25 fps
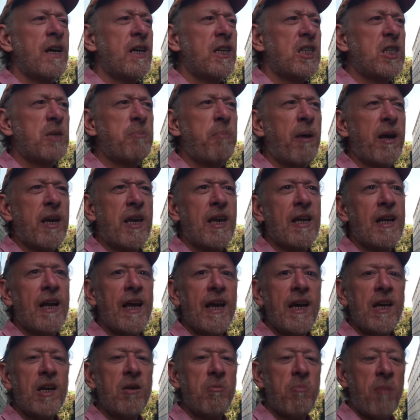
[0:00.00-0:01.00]

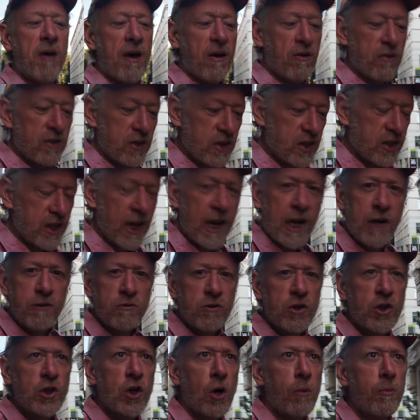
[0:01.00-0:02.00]
speculated about the
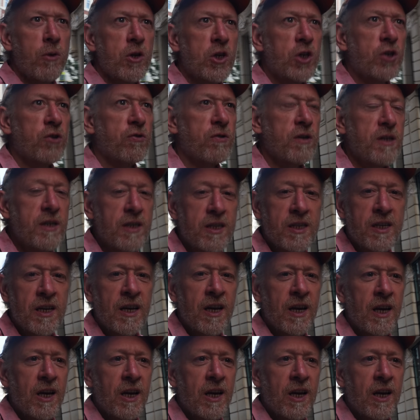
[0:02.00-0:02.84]
sacred geometries